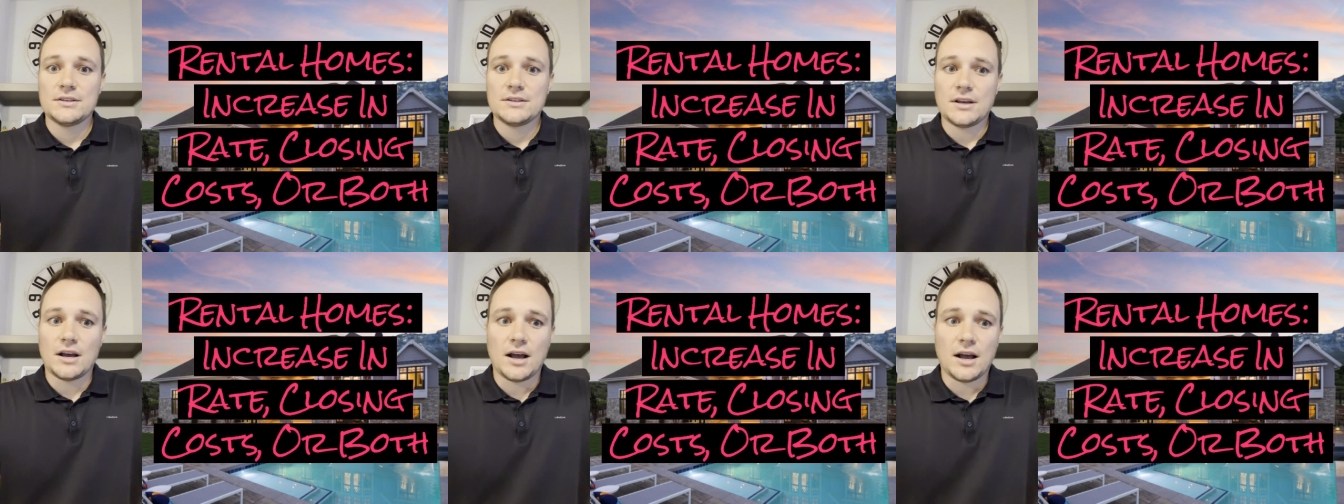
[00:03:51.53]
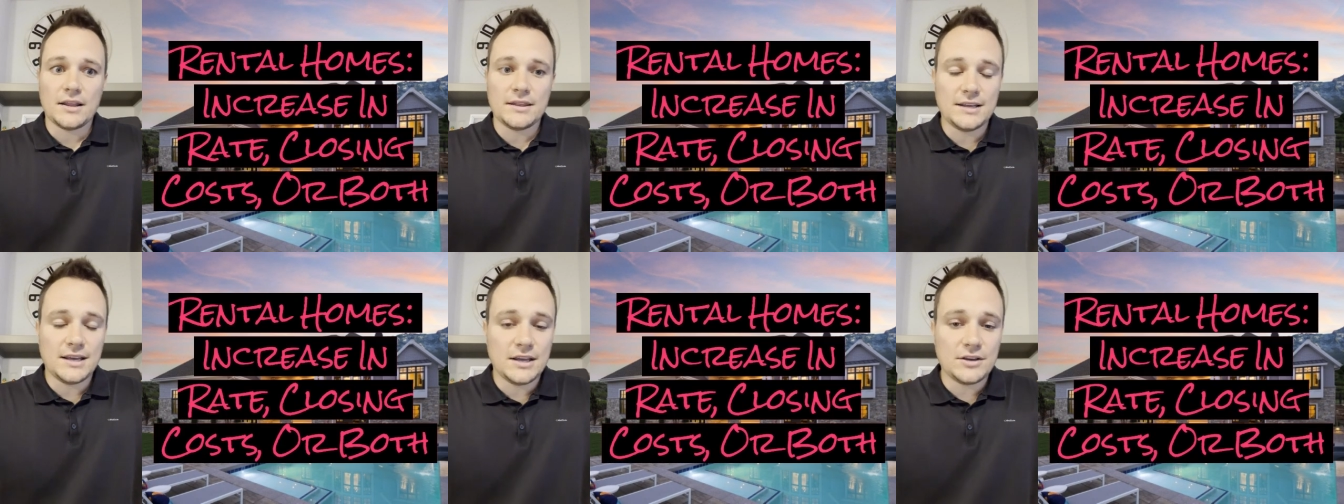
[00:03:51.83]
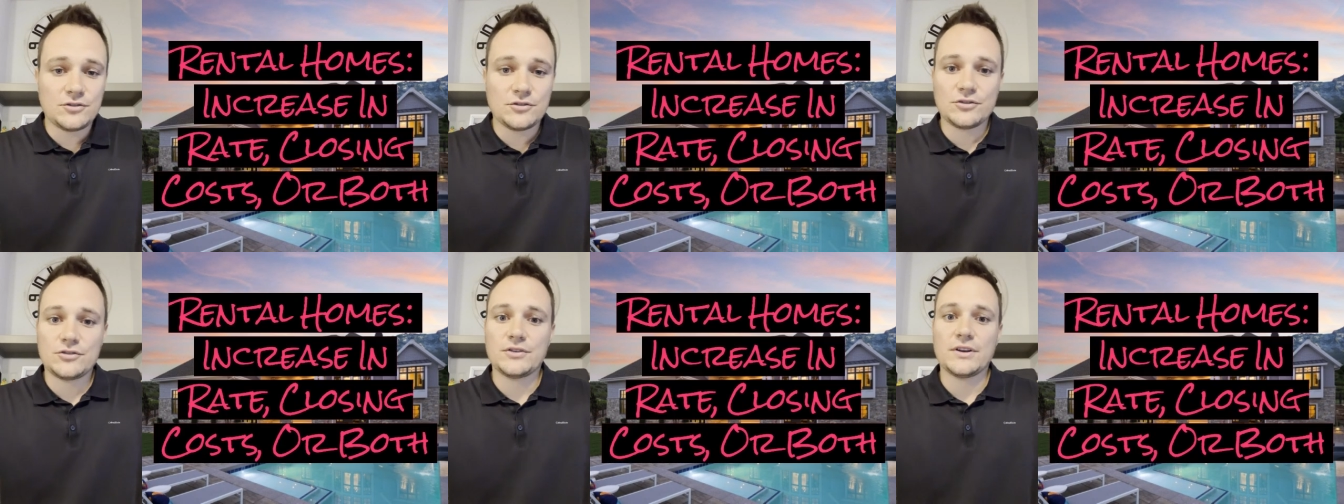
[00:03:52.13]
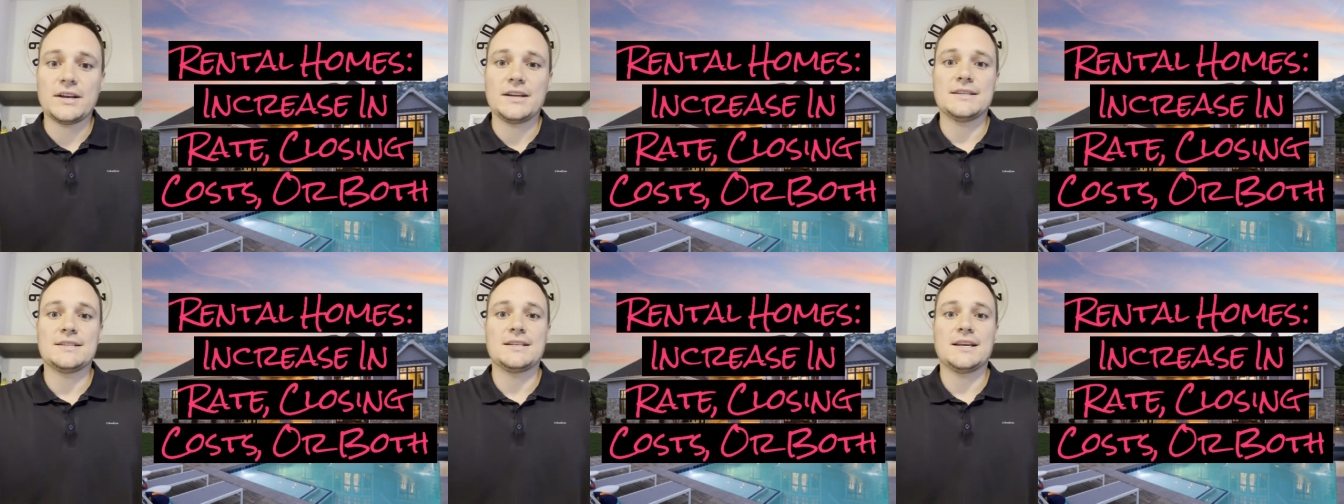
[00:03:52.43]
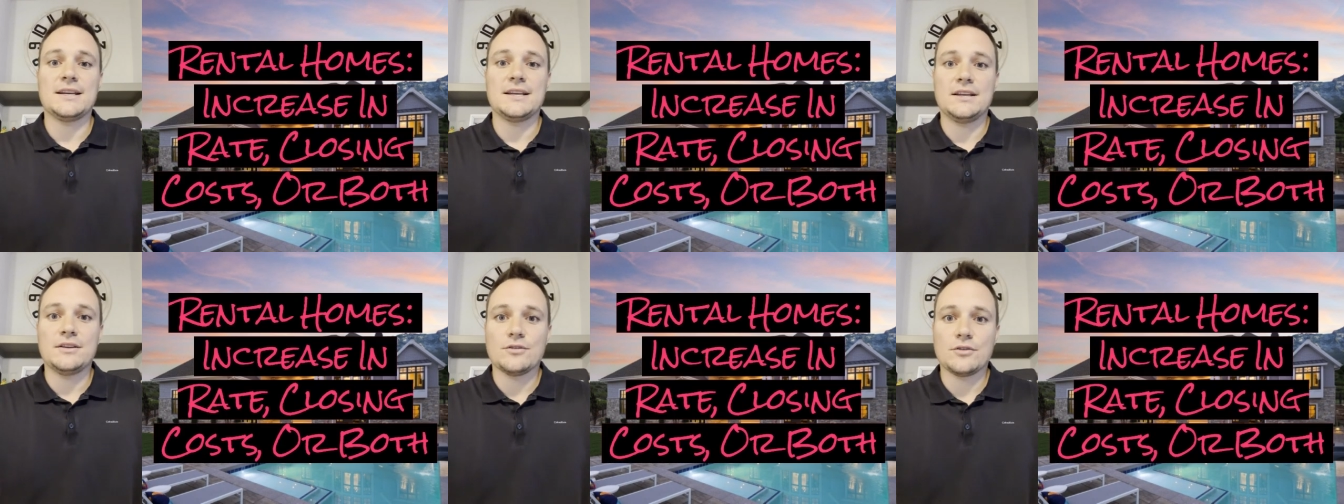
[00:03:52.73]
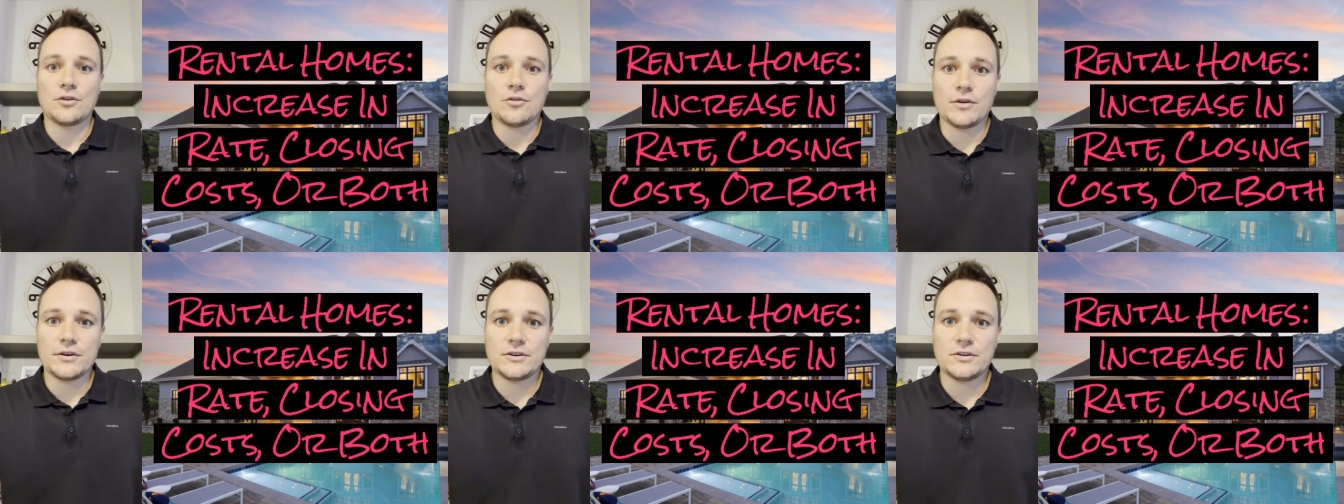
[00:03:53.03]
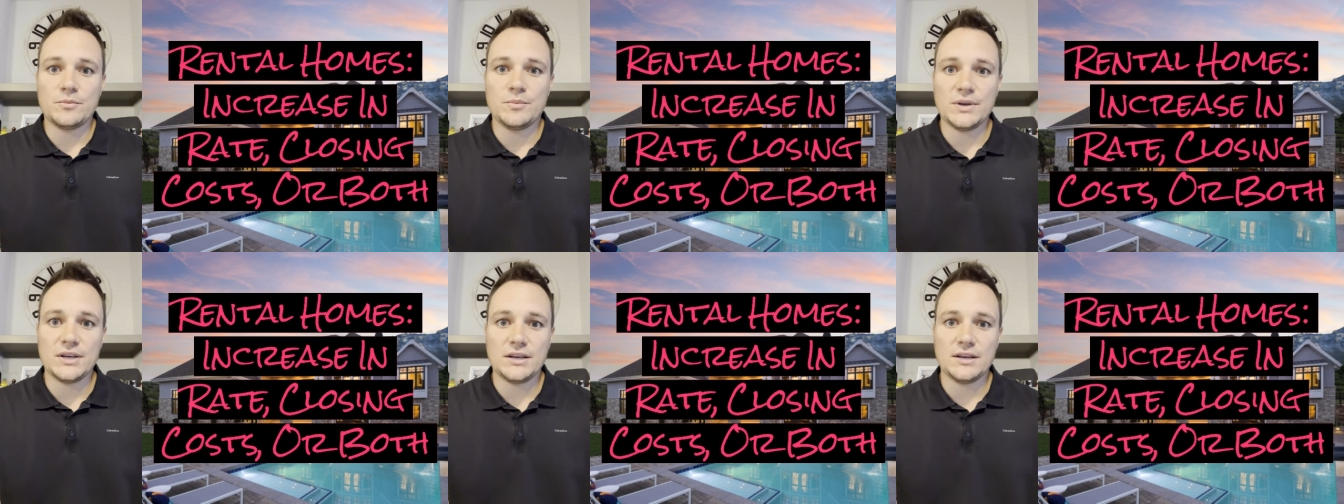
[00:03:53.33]
Uh, the interest rate is then either going
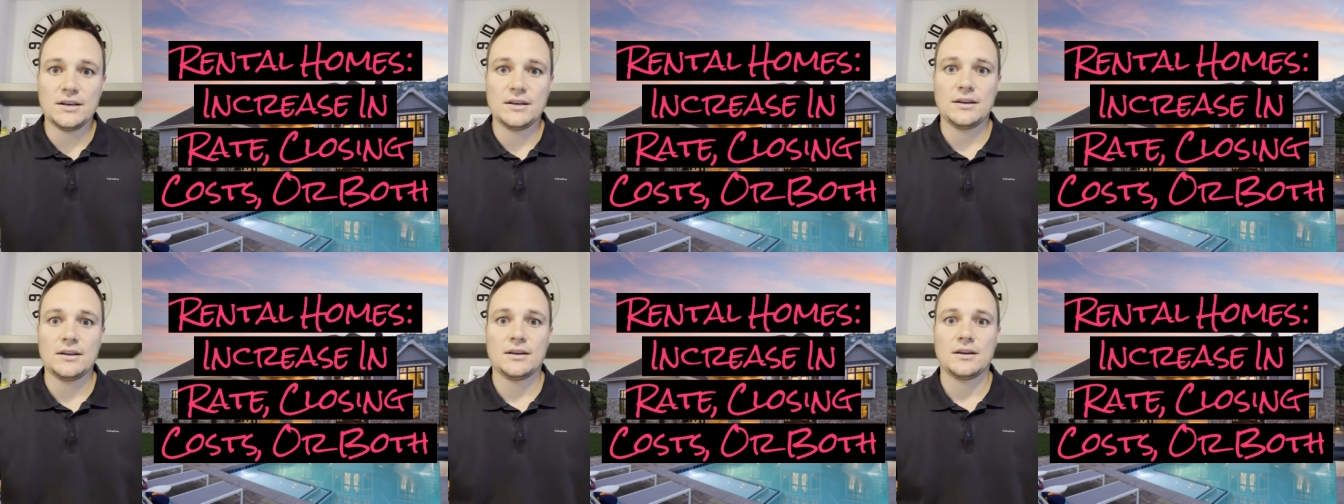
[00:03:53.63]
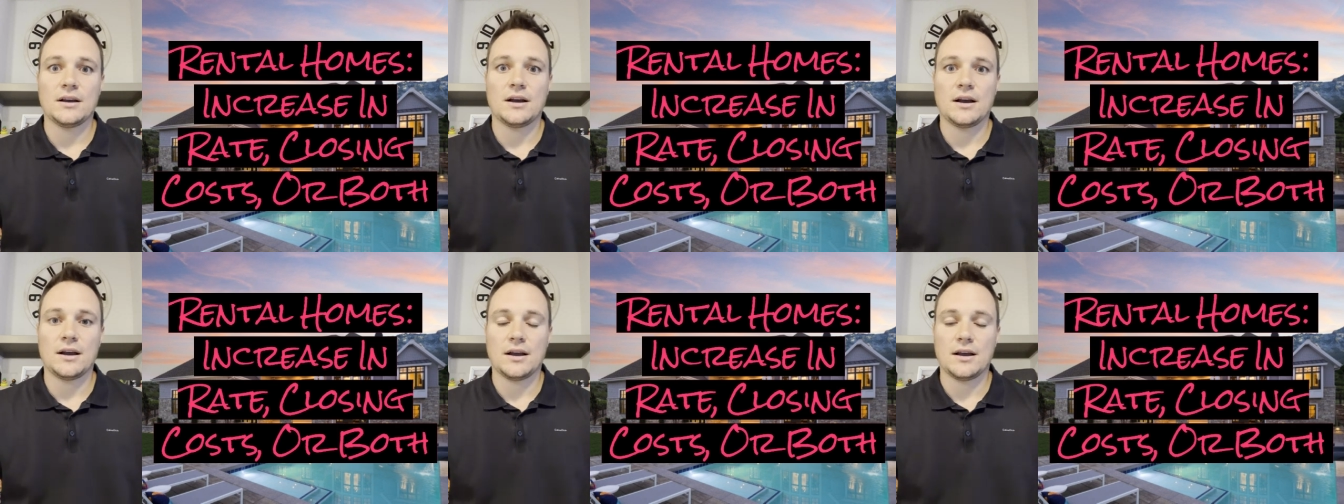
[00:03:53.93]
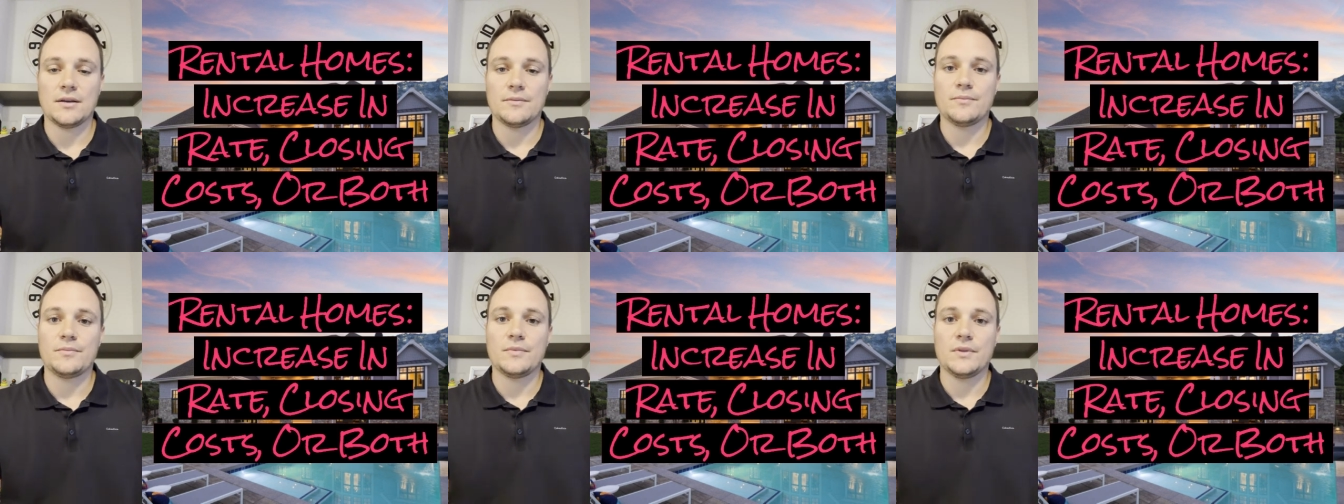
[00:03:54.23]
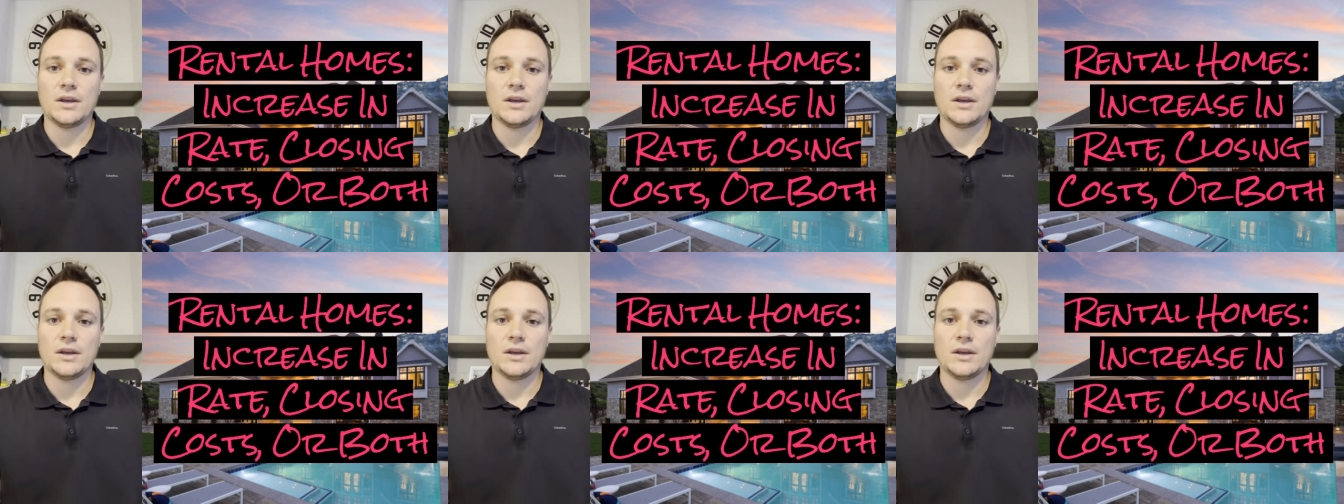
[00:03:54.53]
to be uh,